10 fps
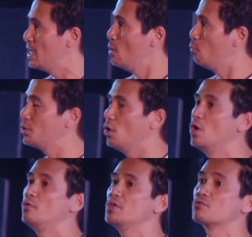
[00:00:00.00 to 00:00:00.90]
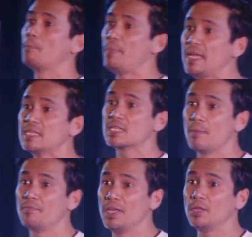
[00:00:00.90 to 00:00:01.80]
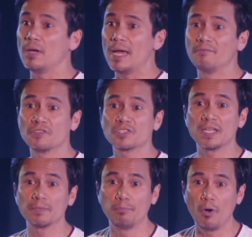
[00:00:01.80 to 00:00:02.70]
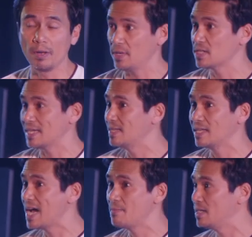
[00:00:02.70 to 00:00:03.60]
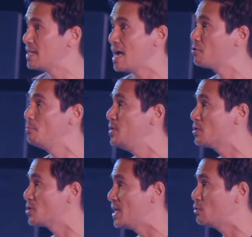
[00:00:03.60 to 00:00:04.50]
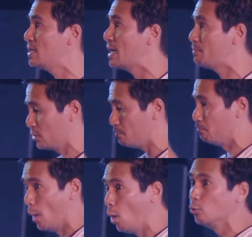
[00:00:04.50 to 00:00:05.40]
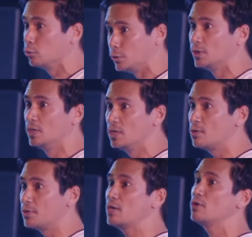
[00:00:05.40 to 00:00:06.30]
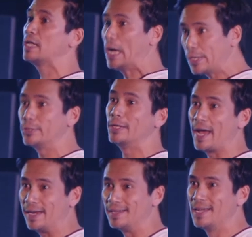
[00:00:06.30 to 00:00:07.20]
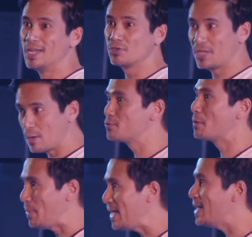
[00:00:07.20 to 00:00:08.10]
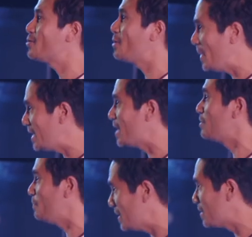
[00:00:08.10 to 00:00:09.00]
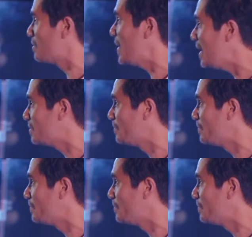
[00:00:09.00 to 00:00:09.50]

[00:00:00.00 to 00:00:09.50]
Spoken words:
would always repeat something to emphasize a point, because at that time they didn't have computers. They could not put bold or they could not underline. So they would repeat and repeat and repeat and repeat.